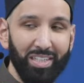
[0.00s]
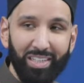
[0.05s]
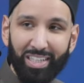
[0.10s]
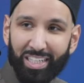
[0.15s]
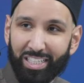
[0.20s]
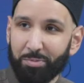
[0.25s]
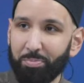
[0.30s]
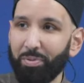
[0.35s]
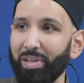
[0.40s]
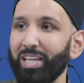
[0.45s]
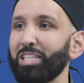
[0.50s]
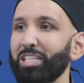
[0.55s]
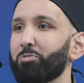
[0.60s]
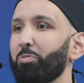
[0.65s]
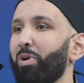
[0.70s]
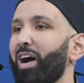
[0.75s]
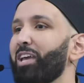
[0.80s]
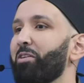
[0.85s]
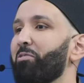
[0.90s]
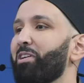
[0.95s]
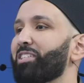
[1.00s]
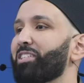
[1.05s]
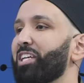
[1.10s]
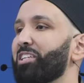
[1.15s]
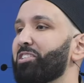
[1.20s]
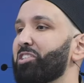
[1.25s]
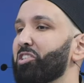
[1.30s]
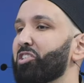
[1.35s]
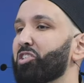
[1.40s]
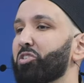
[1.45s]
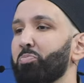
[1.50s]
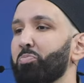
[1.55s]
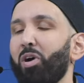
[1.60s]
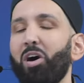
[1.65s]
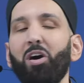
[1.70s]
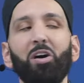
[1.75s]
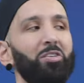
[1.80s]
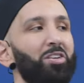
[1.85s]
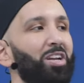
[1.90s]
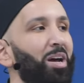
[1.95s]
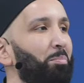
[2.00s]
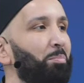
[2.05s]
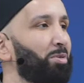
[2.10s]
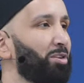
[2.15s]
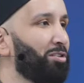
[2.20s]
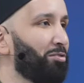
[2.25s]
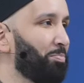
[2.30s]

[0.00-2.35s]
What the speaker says: explains why you had such a small number